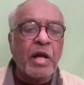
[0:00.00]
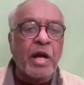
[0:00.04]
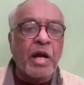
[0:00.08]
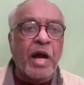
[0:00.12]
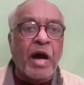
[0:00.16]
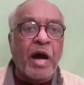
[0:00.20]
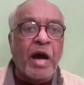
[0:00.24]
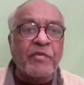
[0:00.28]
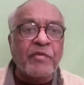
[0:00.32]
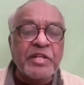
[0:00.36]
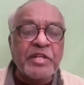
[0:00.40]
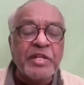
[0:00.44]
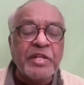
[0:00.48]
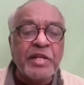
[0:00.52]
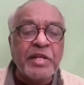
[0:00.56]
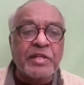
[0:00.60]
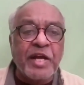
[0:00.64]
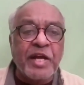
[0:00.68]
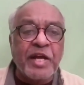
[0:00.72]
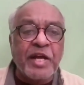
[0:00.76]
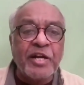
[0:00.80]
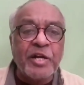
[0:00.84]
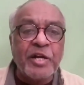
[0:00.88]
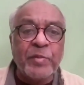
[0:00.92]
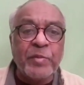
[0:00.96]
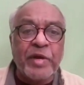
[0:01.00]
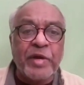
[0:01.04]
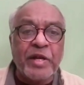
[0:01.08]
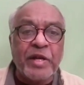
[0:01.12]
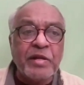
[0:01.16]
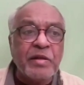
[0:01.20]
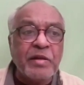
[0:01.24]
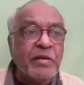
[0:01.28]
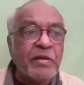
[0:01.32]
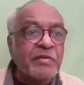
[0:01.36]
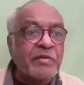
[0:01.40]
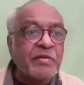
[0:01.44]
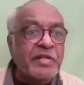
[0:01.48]
After the 3rd debate,
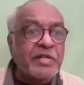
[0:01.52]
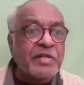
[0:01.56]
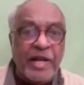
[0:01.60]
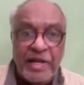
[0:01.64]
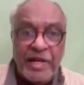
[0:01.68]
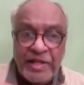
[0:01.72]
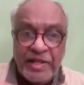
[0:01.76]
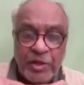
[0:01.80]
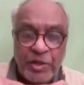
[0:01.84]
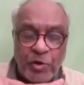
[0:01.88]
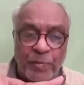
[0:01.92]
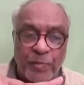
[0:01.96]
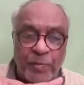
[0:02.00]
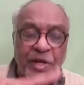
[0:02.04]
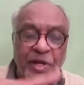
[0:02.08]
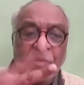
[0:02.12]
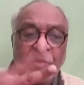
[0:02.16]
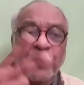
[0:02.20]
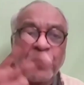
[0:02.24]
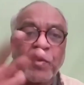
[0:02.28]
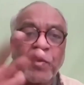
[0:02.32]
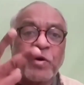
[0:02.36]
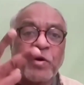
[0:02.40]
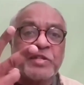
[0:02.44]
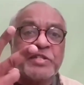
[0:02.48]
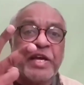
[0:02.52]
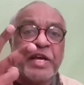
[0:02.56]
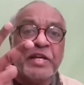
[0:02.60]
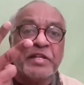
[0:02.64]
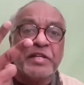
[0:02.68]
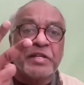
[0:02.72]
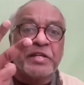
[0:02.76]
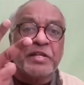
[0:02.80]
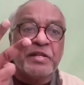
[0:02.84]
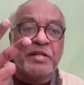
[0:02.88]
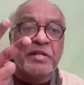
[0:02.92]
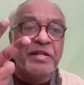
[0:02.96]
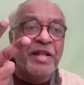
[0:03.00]
suddenly the opinion poll
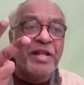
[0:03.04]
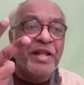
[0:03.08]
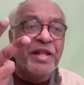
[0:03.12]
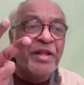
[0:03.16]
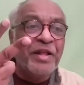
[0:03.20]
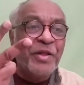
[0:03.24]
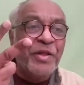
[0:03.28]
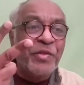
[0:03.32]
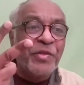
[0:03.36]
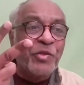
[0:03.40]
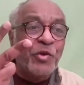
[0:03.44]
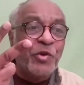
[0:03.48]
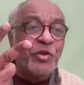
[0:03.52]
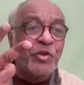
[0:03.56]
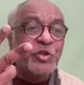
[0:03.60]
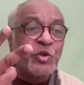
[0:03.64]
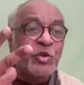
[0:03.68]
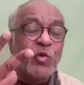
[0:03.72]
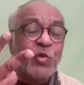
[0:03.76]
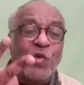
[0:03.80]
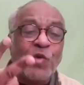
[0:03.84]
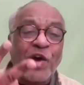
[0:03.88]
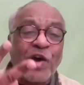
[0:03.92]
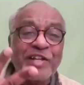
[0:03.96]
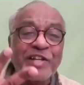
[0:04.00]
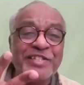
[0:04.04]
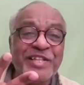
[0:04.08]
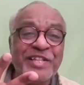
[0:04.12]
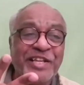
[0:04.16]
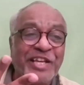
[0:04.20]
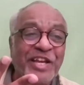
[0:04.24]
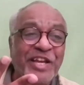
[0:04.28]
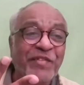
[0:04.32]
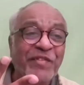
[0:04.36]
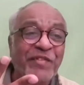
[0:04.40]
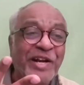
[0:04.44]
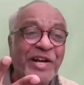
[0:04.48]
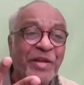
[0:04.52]
changed. Those who watched the
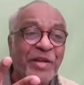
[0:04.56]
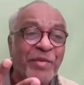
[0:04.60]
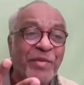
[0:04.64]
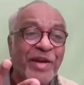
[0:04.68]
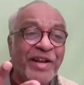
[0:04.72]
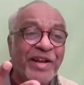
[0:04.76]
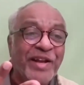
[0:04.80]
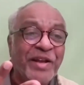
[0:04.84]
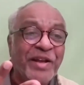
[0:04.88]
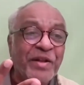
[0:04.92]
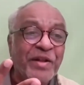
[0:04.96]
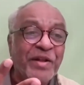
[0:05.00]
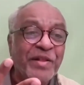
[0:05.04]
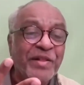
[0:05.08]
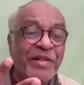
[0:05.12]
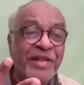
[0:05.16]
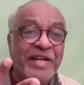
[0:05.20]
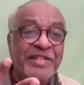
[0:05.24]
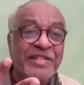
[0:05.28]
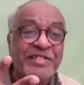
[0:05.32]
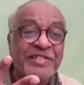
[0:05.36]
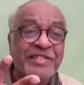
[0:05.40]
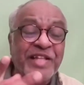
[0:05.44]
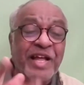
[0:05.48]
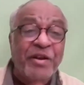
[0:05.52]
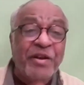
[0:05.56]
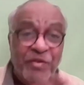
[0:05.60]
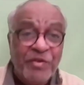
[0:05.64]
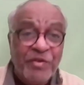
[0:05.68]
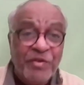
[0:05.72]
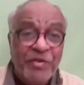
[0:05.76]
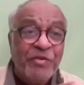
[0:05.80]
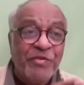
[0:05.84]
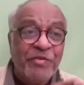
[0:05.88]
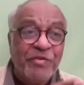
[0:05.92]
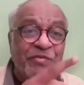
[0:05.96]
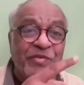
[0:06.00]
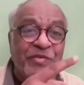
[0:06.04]
TV debate, they said that
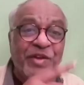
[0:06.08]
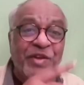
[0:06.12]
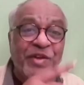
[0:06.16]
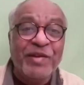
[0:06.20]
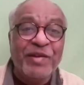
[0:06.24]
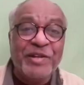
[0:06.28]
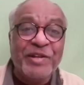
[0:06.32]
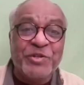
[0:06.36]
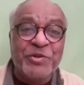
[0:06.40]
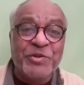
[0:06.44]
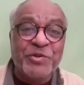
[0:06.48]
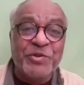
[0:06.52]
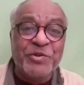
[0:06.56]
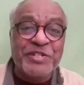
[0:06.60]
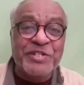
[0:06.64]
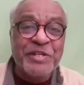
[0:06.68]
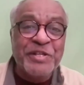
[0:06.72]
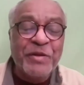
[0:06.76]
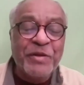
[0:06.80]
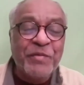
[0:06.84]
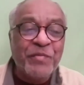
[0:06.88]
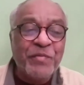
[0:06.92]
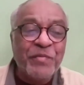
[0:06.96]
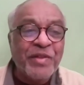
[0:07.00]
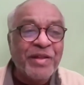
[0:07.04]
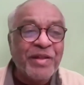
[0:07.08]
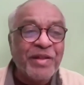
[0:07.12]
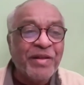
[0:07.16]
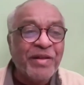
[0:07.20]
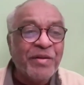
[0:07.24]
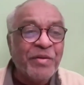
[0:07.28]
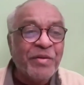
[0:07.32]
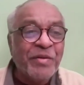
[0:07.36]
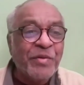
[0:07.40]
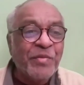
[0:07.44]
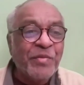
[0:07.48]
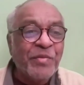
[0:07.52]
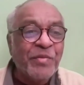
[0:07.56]
we will choose
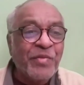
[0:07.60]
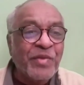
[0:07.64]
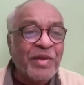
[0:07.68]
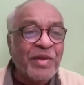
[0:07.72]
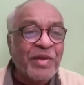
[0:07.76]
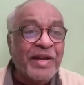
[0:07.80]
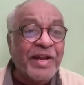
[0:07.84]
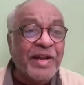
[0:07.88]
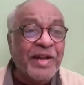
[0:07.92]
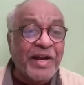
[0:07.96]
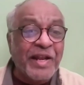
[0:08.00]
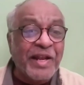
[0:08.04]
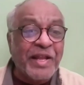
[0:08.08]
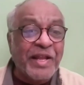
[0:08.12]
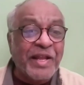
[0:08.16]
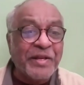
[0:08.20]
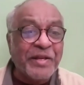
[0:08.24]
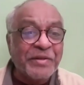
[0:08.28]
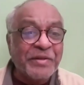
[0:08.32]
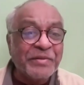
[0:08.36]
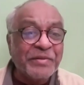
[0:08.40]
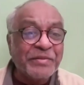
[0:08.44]
Kennedy.